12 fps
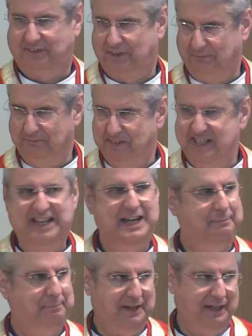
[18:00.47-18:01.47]
them
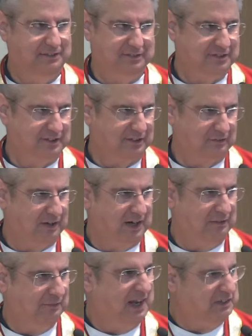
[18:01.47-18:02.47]
deep into the
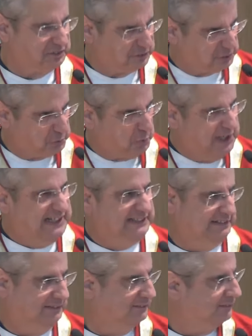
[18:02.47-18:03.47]
ground and
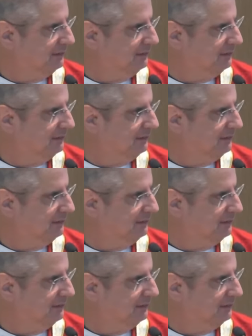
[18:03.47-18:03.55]
squeezes